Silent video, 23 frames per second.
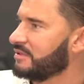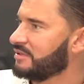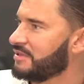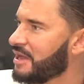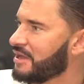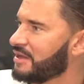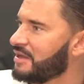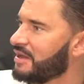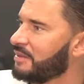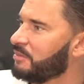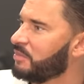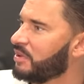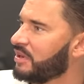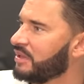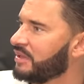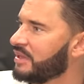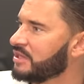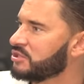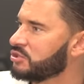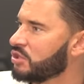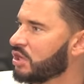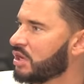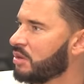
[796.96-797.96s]
DECA, but
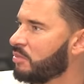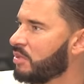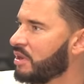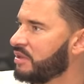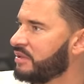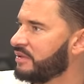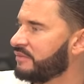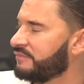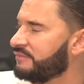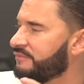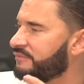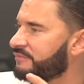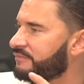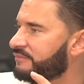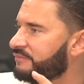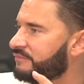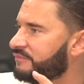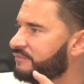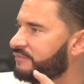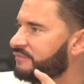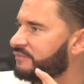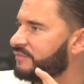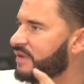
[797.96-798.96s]
let's talk about the
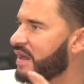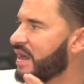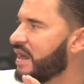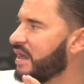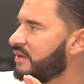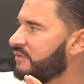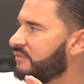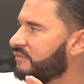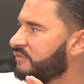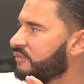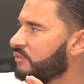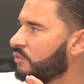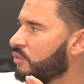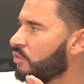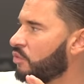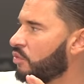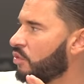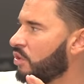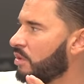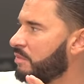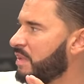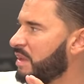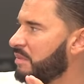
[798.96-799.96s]
five
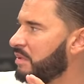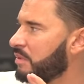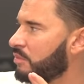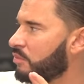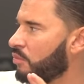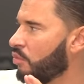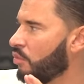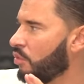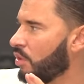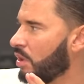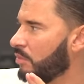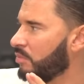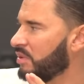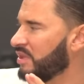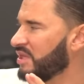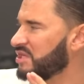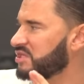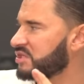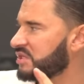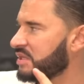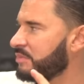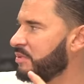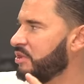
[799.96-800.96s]
or maybe more. But
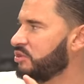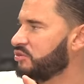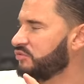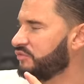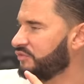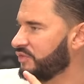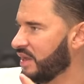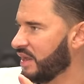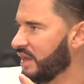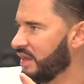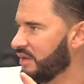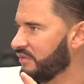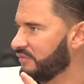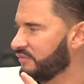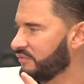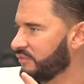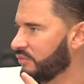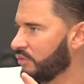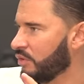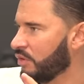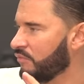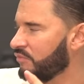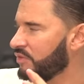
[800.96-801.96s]
let's limit to five
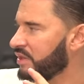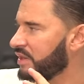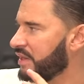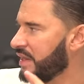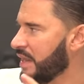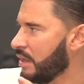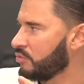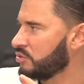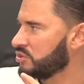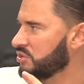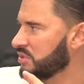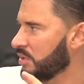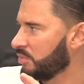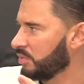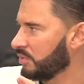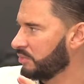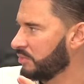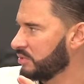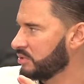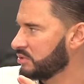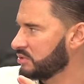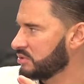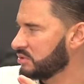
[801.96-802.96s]
over-the-counter
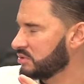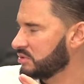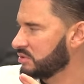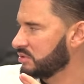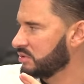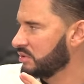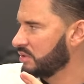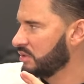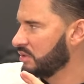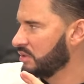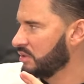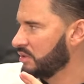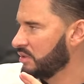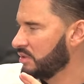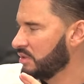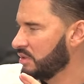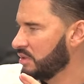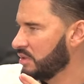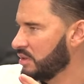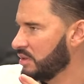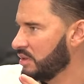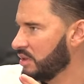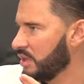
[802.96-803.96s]
supplements,
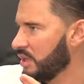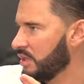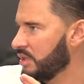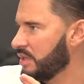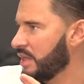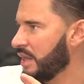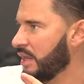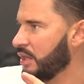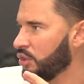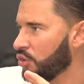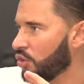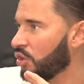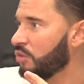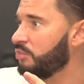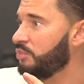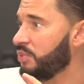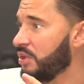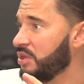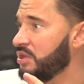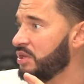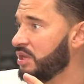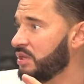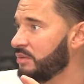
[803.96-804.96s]
and that, in your
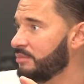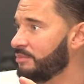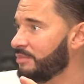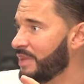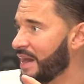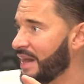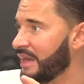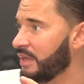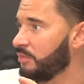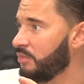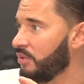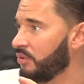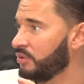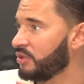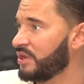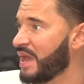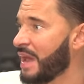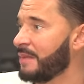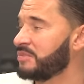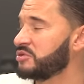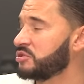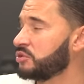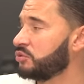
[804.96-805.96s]
opinion, bodybuilder
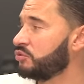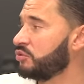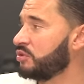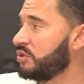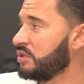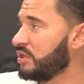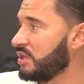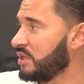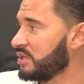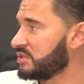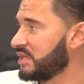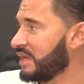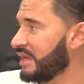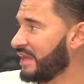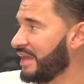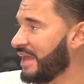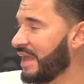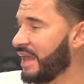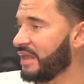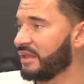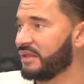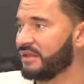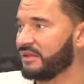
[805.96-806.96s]
absolutely needs. They
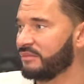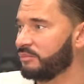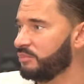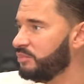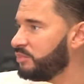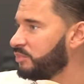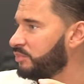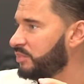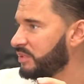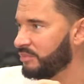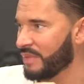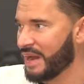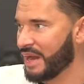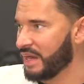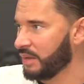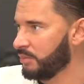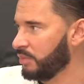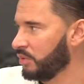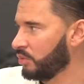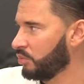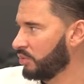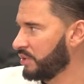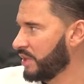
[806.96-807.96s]
can't
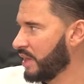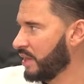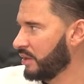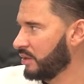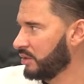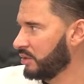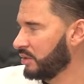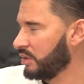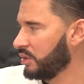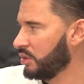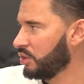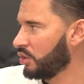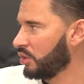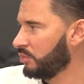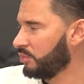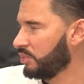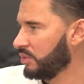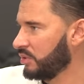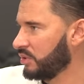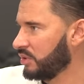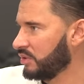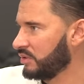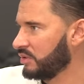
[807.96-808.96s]
bodybuild without it, in your
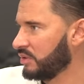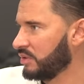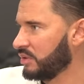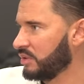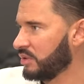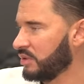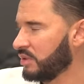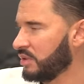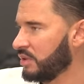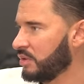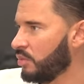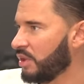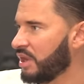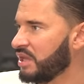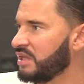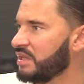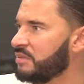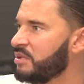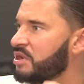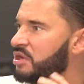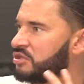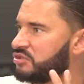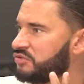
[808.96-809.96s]
opinion. We can
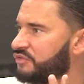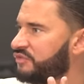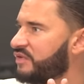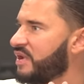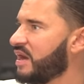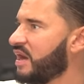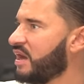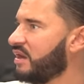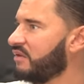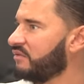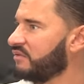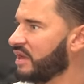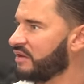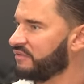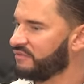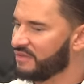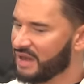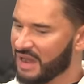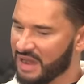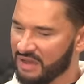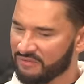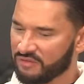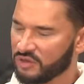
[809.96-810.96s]
limit it to five,
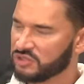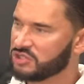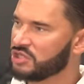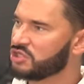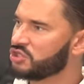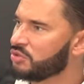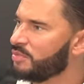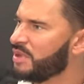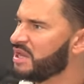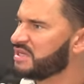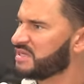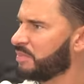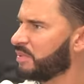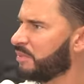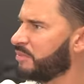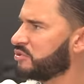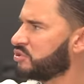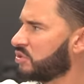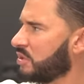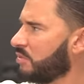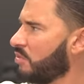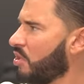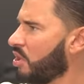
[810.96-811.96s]
because there's so many
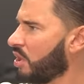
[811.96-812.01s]
supplements in the